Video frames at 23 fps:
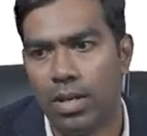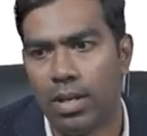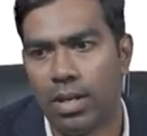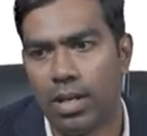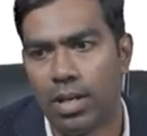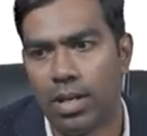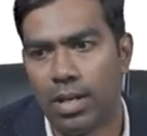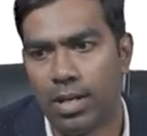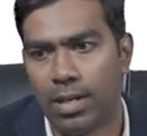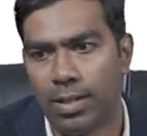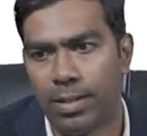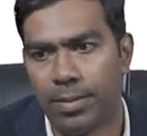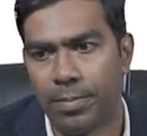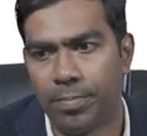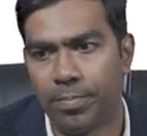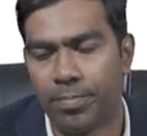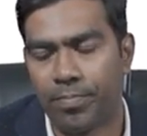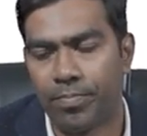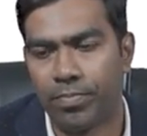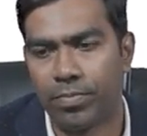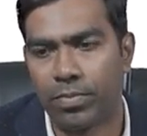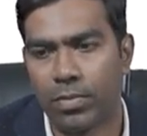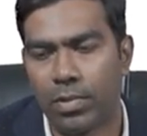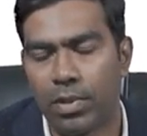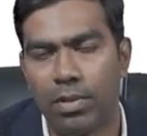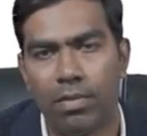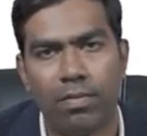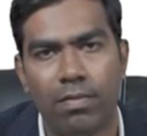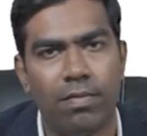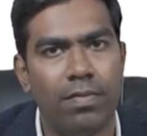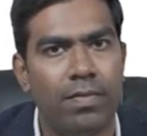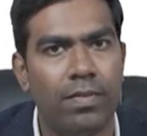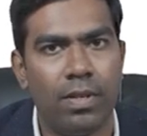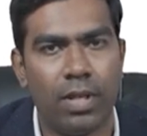um,
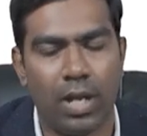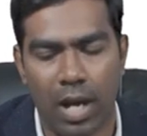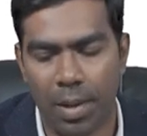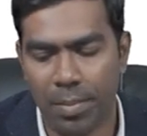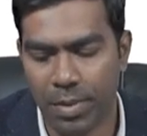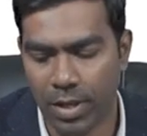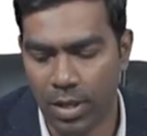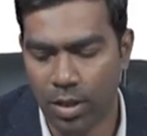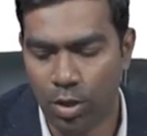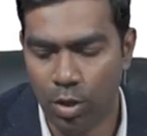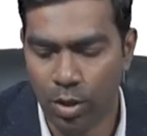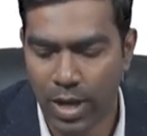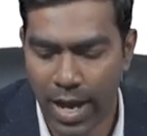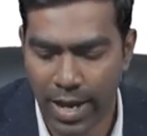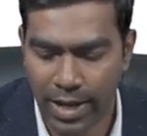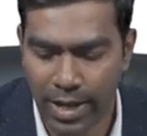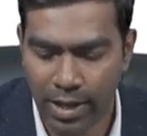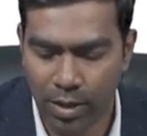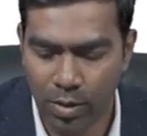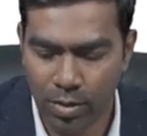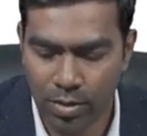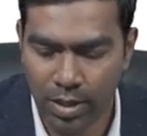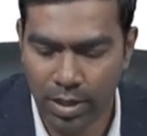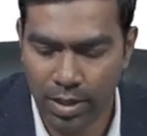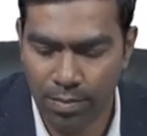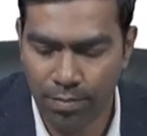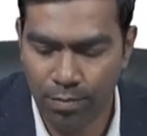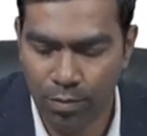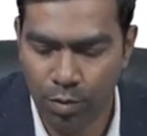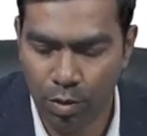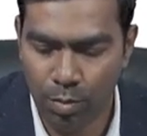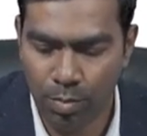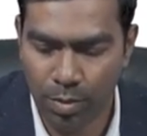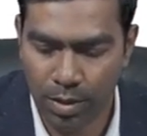I mean, to diagnose a
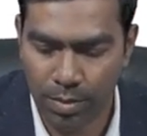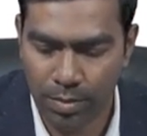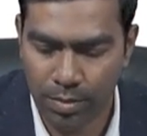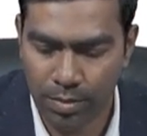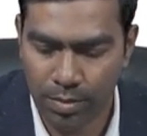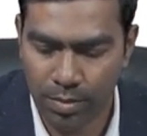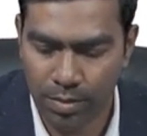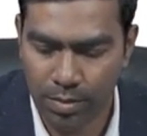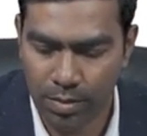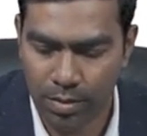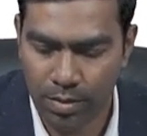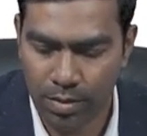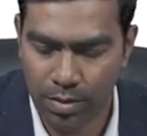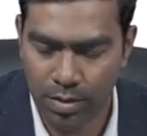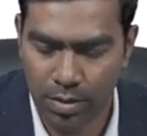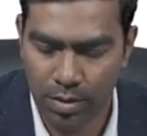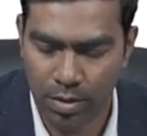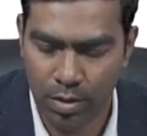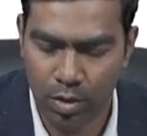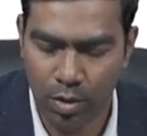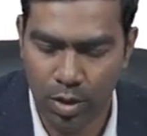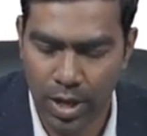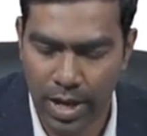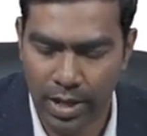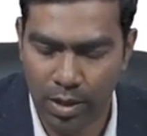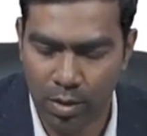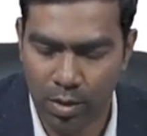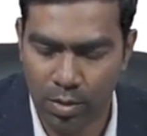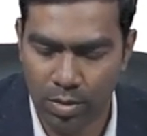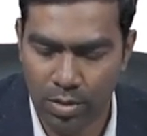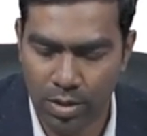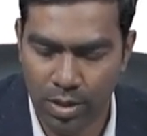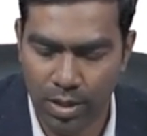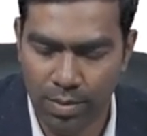lymphoma, to
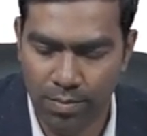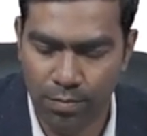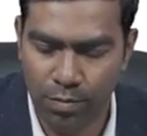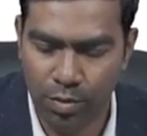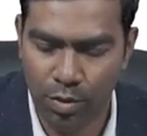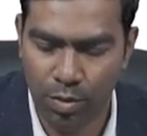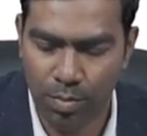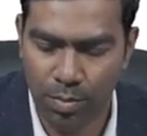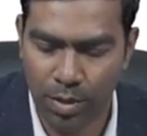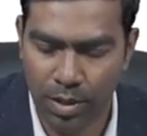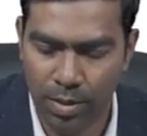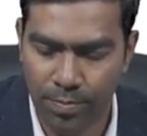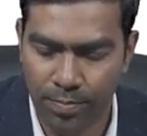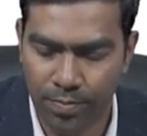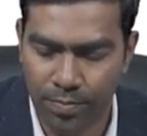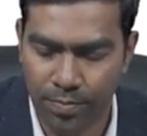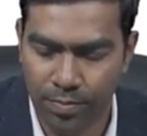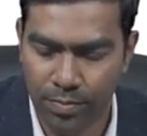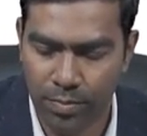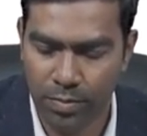diagnose a lymphoma,